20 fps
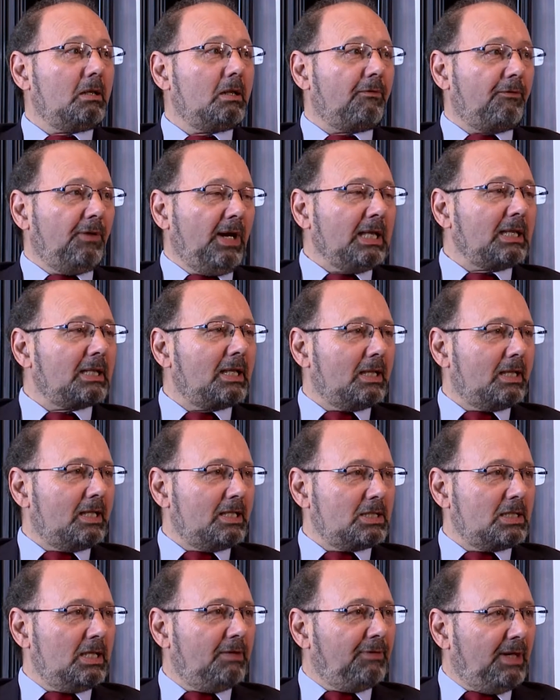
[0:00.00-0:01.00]
the fact that
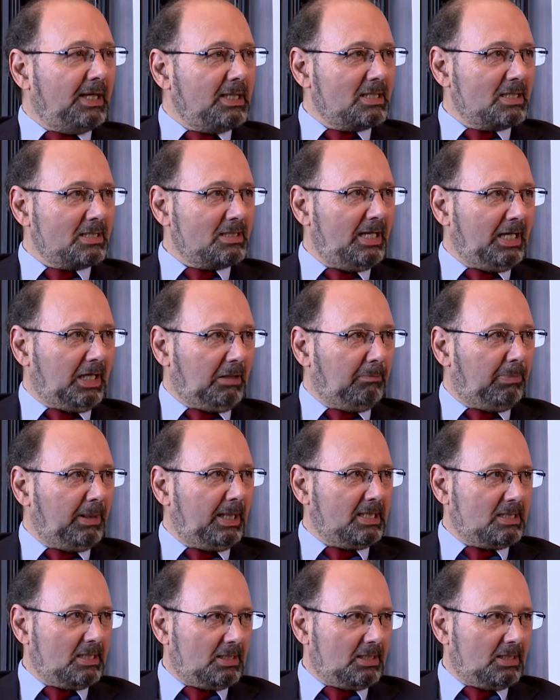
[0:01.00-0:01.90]
this event has taken place